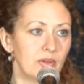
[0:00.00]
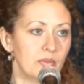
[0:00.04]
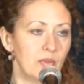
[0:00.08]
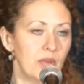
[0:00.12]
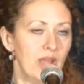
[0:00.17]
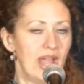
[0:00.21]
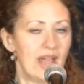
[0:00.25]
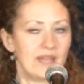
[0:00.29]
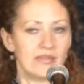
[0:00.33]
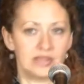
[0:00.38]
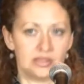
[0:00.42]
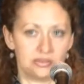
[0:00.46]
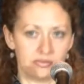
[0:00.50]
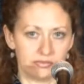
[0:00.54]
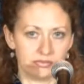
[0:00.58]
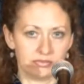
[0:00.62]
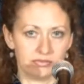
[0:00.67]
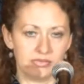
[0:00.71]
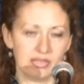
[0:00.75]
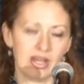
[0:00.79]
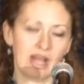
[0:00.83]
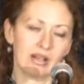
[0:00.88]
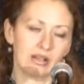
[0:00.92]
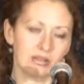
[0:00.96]
We haven't,
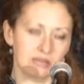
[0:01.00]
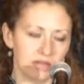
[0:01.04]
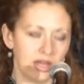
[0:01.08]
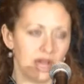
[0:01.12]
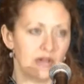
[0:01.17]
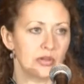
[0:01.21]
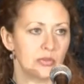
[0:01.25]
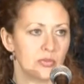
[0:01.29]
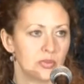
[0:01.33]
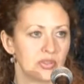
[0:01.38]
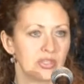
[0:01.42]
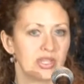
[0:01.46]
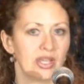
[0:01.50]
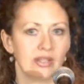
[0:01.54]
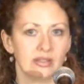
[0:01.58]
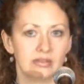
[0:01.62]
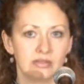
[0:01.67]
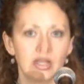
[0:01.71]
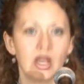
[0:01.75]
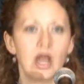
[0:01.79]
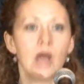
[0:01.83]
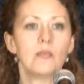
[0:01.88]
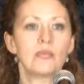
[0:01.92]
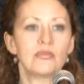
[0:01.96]
not
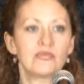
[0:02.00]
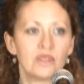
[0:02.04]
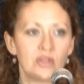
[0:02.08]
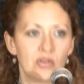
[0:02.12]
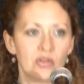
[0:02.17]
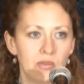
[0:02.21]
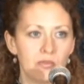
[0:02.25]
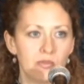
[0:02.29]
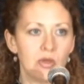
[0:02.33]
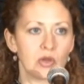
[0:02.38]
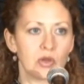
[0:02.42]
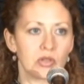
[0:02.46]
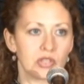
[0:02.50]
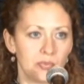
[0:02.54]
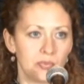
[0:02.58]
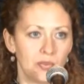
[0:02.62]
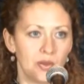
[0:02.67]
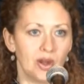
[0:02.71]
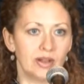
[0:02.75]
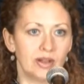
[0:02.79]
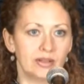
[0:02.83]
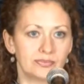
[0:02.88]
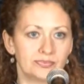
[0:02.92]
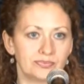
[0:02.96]
100%, but for the
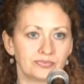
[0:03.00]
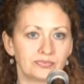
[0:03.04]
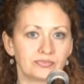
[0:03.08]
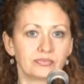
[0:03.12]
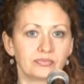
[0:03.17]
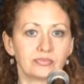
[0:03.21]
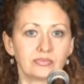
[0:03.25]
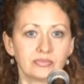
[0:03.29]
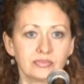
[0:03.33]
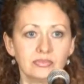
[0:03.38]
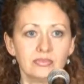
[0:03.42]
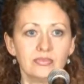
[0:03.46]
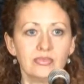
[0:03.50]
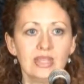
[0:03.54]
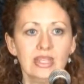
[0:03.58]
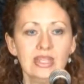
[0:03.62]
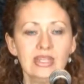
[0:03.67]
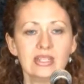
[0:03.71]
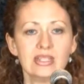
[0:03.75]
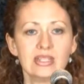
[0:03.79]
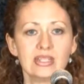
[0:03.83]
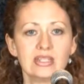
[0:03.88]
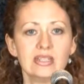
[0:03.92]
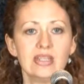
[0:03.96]
most part
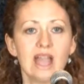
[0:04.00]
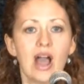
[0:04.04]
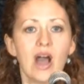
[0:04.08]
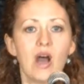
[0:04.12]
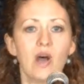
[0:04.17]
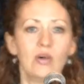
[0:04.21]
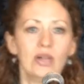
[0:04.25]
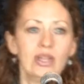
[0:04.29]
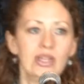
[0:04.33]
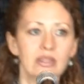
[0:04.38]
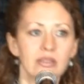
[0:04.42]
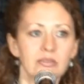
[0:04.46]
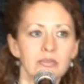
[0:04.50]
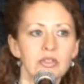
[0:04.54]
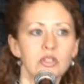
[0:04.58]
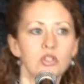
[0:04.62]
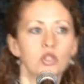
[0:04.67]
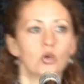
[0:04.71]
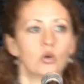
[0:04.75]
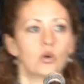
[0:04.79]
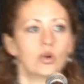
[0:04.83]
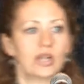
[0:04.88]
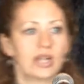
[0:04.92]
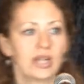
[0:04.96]
it is now in the
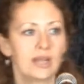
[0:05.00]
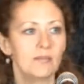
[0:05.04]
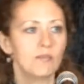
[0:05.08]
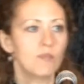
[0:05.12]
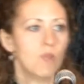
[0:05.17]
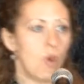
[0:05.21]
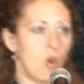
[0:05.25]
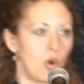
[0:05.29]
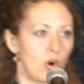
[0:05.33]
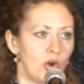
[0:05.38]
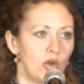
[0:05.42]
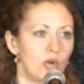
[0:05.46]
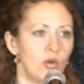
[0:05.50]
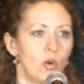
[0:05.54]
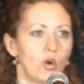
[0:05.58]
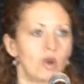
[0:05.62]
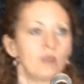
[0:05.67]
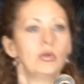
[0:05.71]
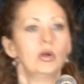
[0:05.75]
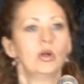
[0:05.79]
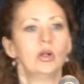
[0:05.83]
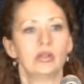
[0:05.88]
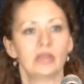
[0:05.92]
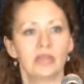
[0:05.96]
majority more
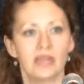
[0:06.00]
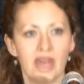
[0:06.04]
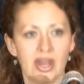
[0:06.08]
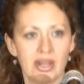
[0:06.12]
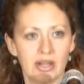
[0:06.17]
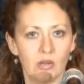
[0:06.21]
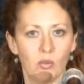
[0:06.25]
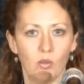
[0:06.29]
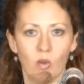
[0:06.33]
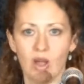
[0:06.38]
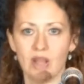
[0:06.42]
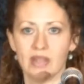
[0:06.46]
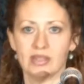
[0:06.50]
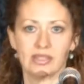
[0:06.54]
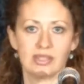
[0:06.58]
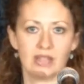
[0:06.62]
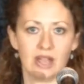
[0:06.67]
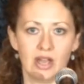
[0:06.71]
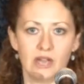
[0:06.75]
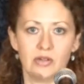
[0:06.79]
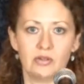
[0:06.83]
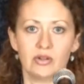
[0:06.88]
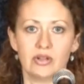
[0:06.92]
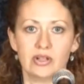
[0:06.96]
normal than it
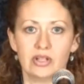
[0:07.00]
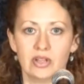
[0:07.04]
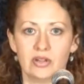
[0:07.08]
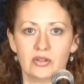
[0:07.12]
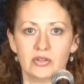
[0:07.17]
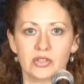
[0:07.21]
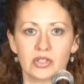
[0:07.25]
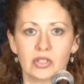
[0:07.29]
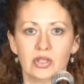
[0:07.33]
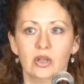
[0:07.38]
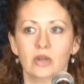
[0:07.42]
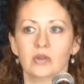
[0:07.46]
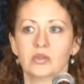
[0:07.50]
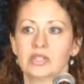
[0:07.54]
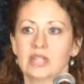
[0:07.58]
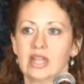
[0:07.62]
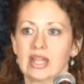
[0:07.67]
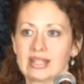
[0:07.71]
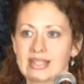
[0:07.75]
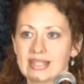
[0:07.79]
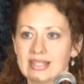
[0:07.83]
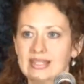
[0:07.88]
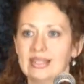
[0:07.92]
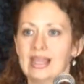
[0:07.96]
was 100 years ago
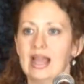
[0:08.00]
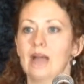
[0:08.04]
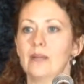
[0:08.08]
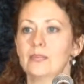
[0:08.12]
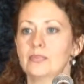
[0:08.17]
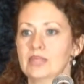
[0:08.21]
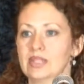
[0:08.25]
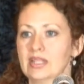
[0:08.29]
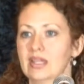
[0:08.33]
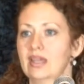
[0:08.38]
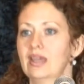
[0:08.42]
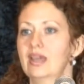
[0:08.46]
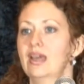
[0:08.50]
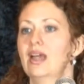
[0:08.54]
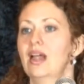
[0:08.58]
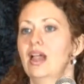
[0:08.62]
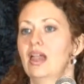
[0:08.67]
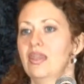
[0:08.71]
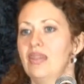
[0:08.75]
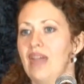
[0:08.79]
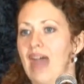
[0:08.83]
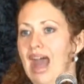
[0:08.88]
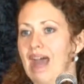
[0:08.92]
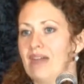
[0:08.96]
to accept
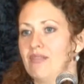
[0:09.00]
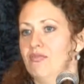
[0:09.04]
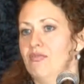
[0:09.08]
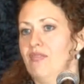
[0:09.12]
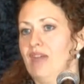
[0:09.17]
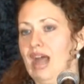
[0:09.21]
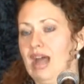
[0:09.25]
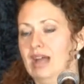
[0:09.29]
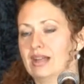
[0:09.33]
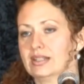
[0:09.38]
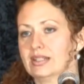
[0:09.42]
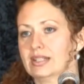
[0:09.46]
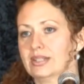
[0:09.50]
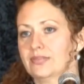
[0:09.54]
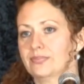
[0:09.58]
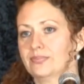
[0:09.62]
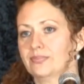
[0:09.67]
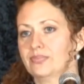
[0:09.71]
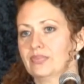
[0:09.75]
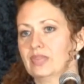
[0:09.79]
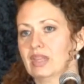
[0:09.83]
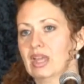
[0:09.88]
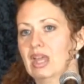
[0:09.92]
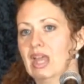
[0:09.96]
that fact.
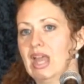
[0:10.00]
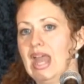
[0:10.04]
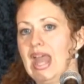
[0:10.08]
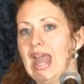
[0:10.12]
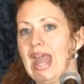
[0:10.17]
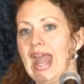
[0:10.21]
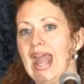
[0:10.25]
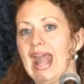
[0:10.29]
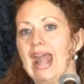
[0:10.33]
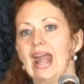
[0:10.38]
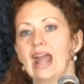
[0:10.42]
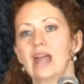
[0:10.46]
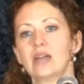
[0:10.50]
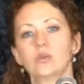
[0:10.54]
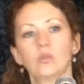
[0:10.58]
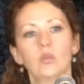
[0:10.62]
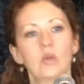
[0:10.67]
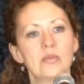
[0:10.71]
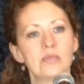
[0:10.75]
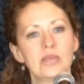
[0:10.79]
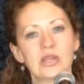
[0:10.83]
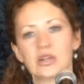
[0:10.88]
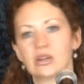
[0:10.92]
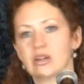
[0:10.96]

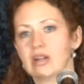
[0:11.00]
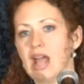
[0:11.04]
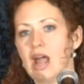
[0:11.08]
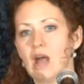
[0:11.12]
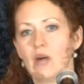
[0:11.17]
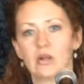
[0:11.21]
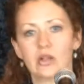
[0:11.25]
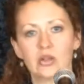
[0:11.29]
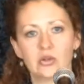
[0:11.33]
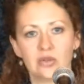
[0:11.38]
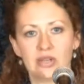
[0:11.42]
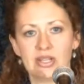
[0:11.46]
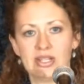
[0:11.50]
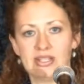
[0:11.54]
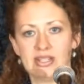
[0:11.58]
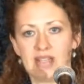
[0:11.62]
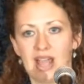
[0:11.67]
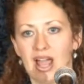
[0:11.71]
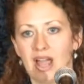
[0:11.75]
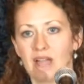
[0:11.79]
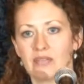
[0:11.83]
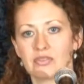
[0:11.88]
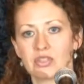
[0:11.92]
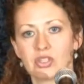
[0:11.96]
And women are now
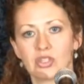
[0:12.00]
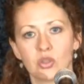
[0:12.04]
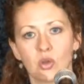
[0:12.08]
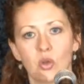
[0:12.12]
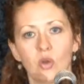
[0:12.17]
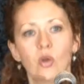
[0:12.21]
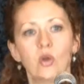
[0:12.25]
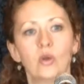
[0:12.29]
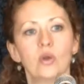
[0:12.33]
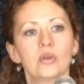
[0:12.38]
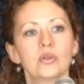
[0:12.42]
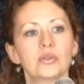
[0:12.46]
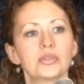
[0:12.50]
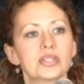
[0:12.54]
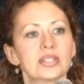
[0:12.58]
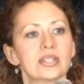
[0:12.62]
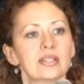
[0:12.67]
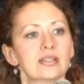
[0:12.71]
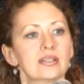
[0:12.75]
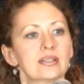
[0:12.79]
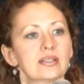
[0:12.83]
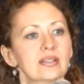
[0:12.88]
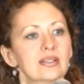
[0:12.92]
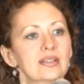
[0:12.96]
agreed to have souls.